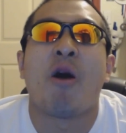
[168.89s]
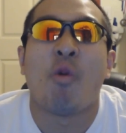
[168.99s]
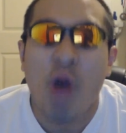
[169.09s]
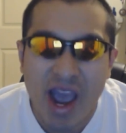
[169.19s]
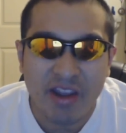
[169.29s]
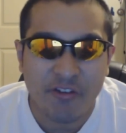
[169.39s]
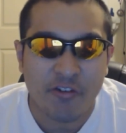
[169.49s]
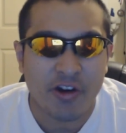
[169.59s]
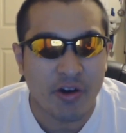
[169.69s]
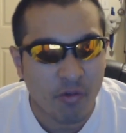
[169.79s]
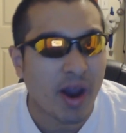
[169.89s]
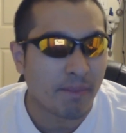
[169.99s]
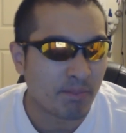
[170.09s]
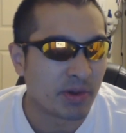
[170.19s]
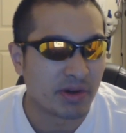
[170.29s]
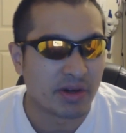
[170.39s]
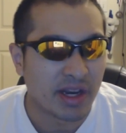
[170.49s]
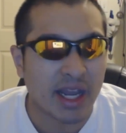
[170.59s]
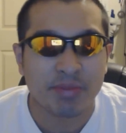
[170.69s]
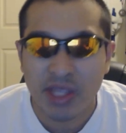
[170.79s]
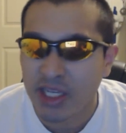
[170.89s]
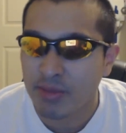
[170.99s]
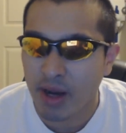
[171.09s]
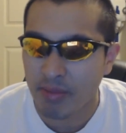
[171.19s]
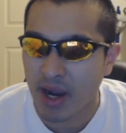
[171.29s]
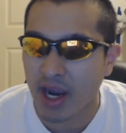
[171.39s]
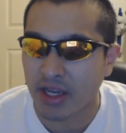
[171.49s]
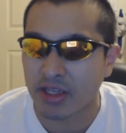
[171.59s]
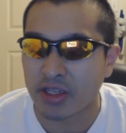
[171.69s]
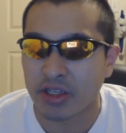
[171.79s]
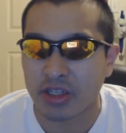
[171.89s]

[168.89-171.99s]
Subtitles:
wife of Whitebeard, and I'm thinking in my mind,